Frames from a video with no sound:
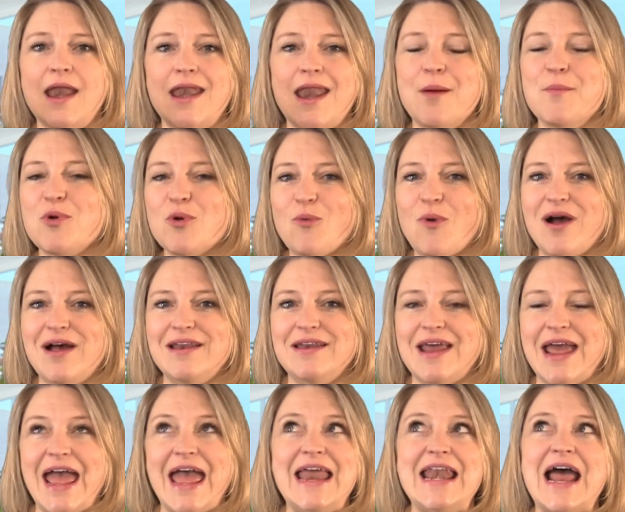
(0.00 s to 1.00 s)
Number
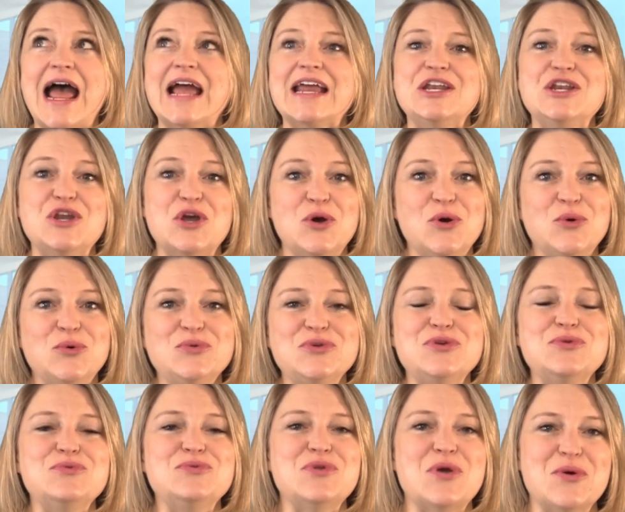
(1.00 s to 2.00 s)
one, and I know
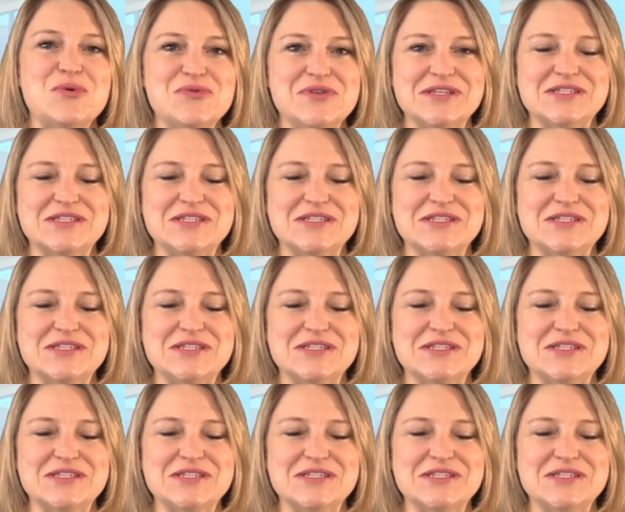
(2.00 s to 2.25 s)
you know